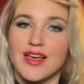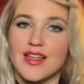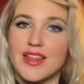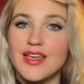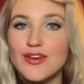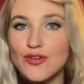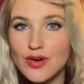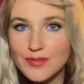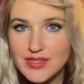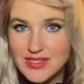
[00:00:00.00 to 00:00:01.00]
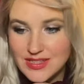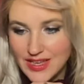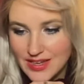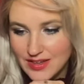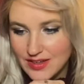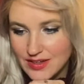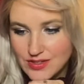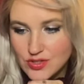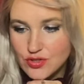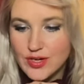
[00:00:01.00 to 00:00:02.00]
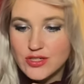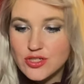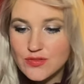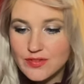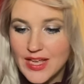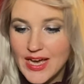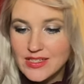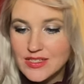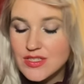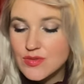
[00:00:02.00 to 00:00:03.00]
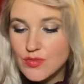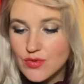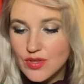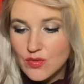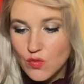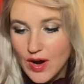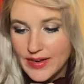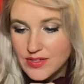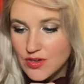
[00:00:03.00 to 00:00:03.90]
The enormous lake stretched flat and smooth and white